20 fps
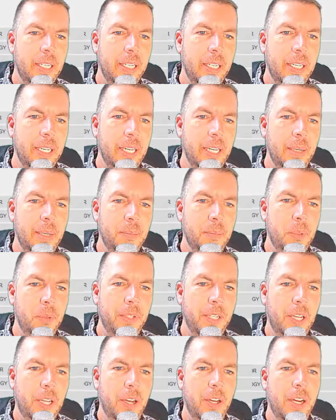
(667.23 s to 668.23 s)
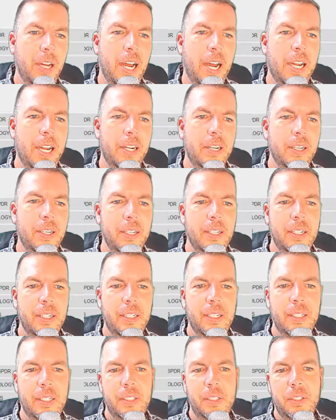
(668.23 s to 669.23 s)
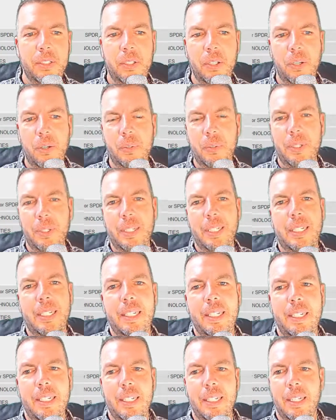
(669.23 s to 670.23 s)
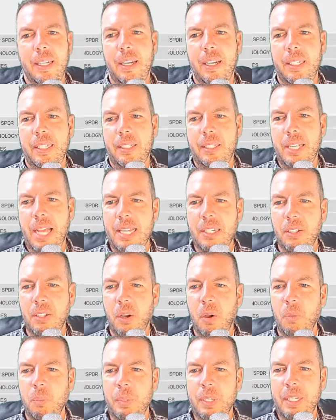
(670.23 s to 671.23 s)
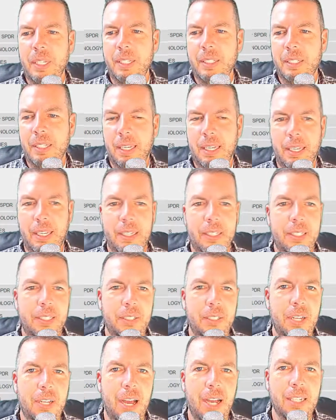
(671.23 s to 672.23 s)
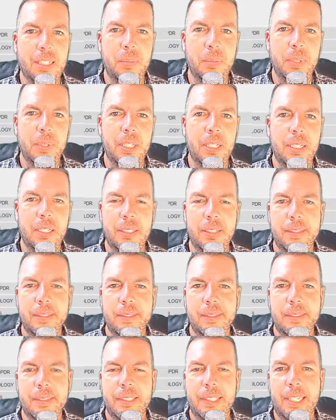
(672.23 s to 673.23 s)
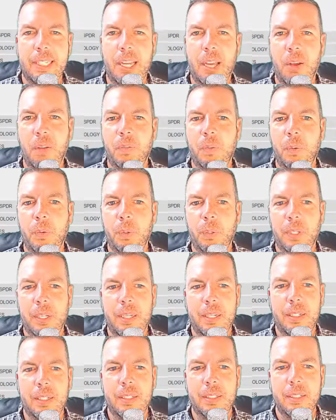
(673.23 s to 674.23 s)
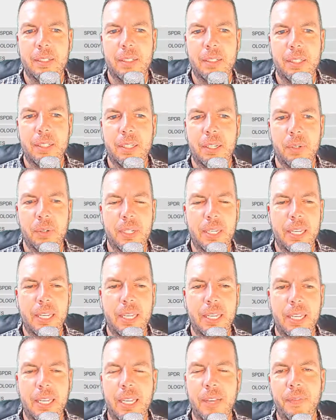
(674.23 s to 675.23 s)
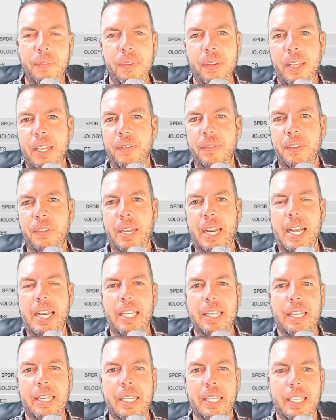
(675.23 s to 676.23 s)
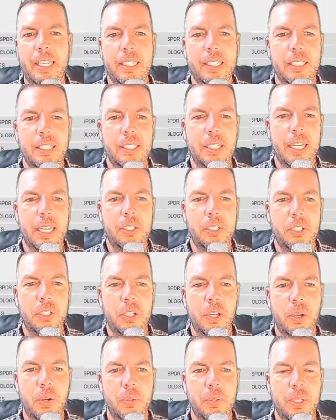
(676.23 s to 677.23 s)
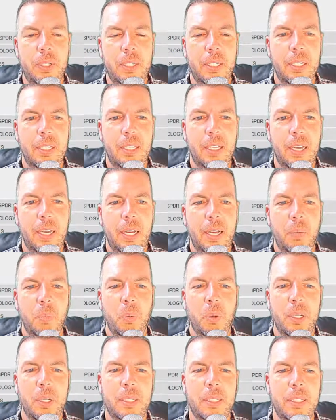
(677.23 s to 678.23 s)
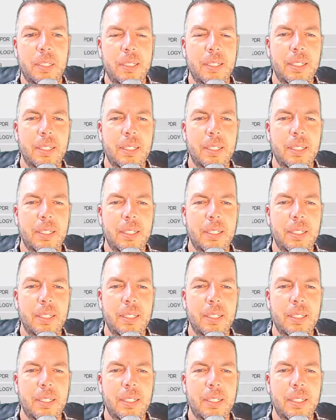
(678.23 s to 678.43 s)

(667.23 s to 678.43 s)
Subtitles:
and moving on higher. So you guys, I hope these stocks have been helpful. You know, if at anything, it just lets you know what